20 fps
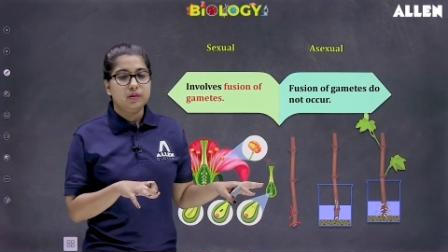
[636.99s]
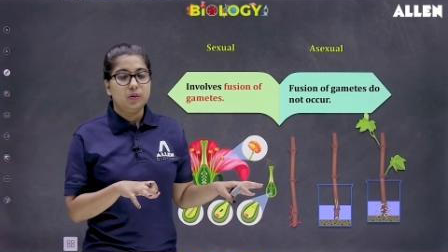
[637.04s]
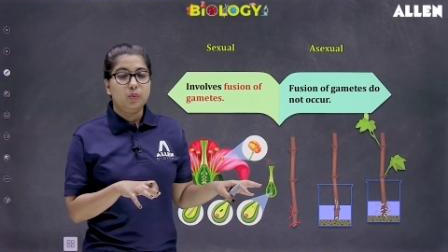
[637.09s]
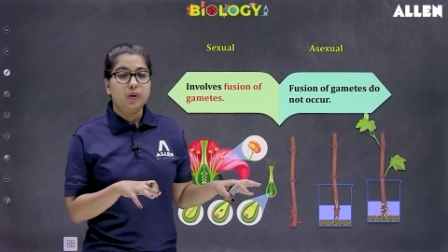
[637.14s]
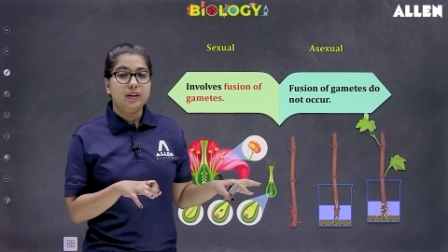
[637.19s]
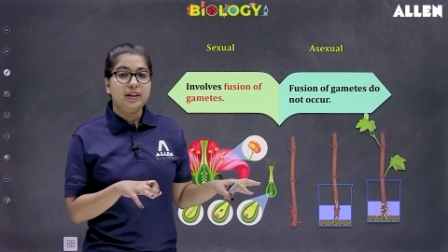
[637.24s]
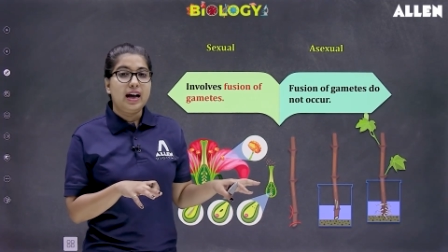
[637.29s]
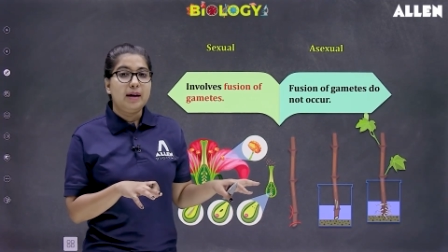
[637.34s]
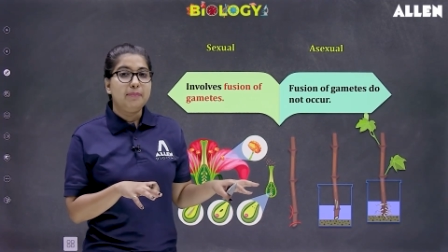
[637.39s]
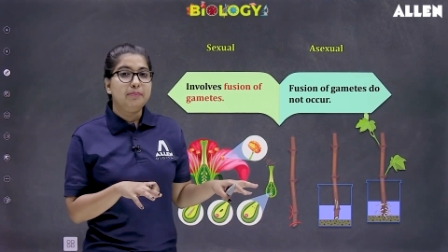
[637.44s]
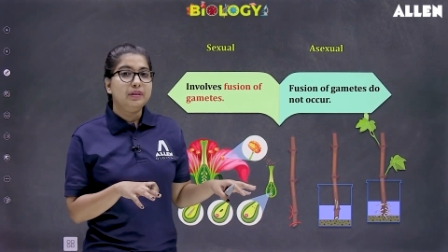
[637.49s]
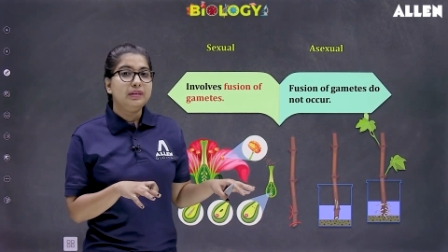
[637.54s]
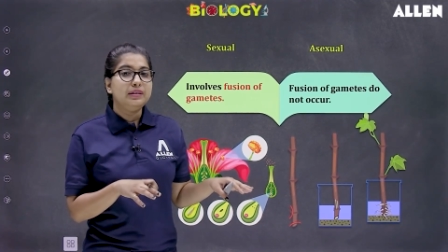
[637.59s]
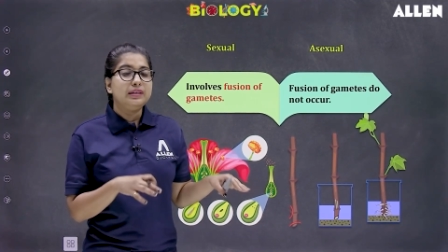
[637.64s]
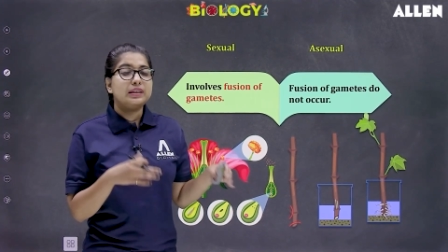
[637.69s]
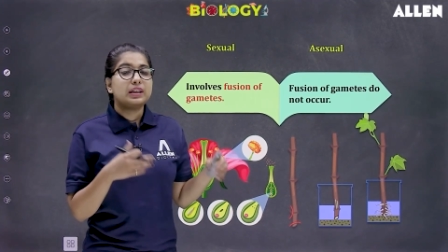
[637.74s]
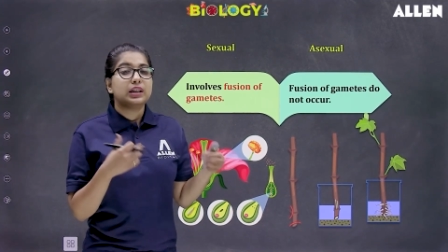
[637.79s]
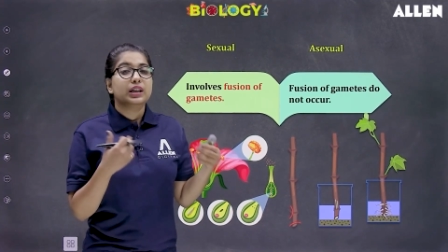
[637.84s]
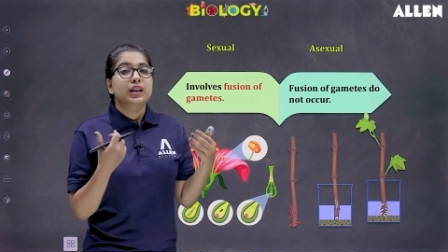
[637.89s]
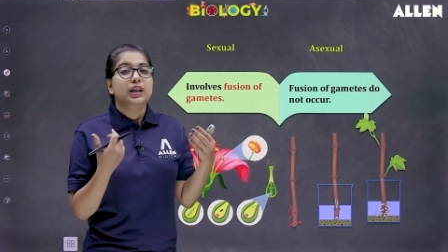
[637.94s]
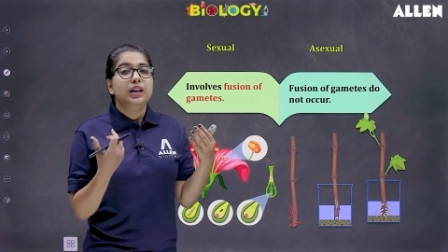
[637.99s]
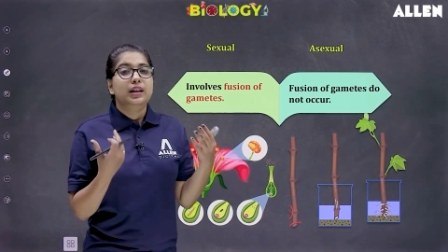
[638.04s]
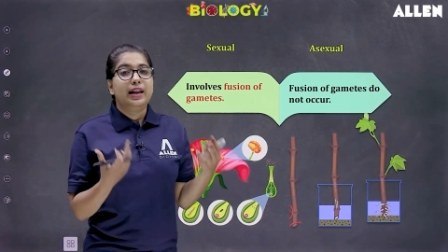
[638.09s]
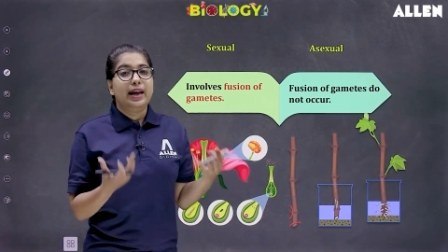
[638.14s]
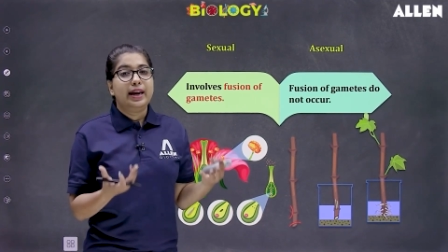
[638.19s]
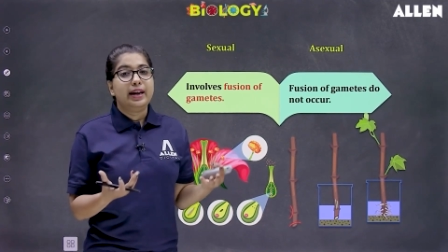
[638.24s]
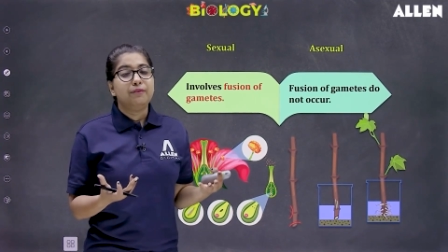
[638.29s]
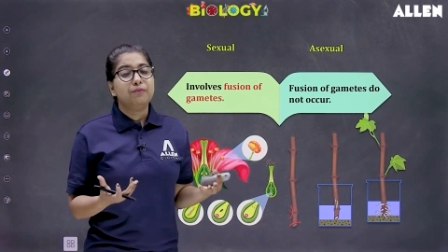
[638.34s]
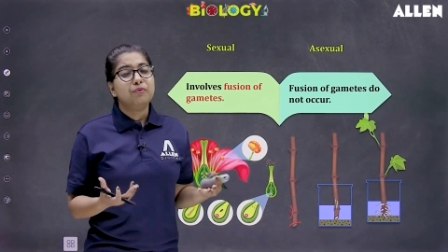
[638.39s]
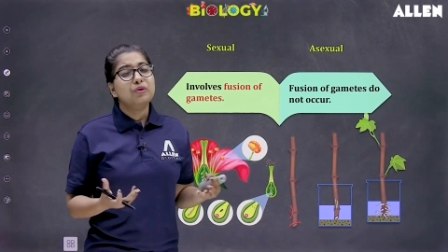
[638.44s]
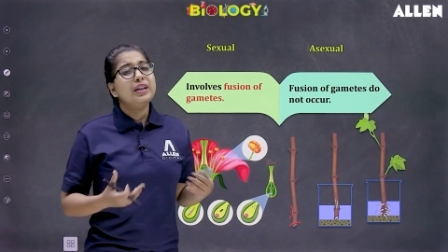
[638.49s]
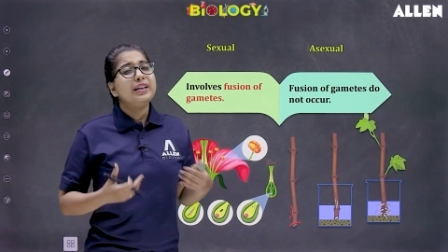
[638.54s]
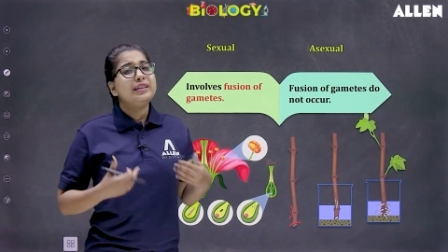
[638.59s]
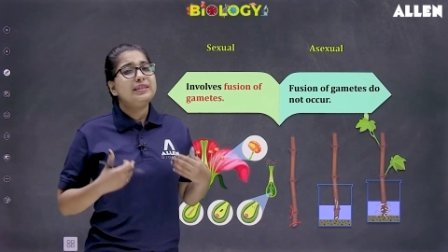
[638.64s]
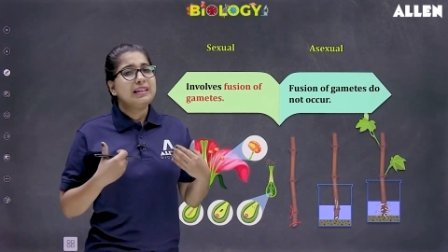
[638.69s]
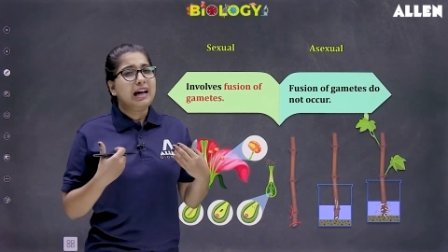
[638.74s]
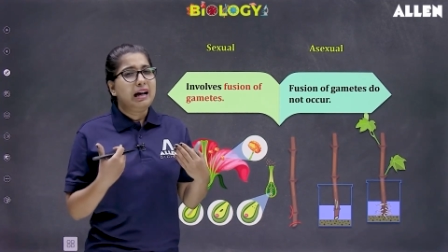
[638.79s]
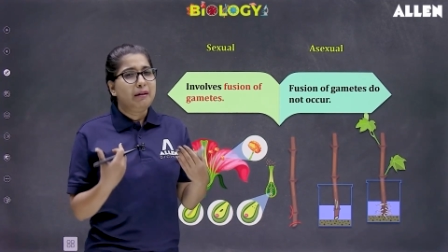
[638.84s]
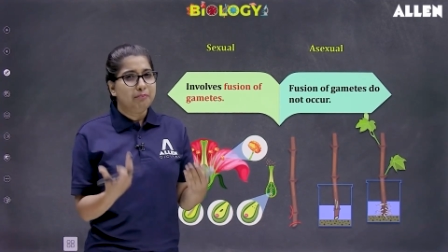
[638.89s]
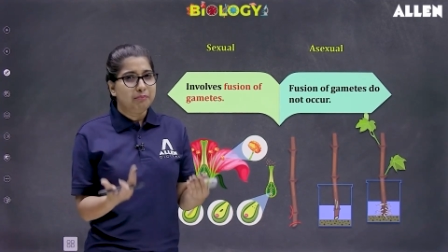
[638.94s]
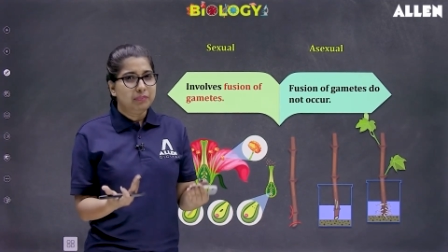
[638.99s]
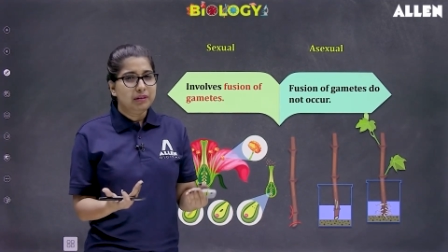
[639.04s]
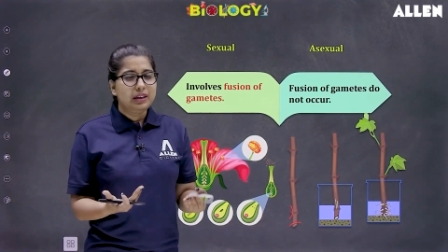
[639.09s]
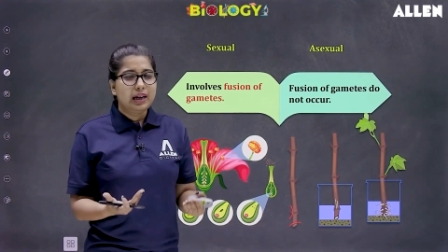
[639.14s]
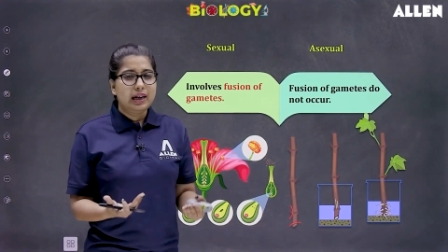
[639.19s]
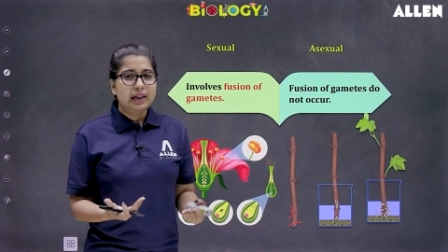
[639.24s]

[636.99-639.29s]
What happens, like for example,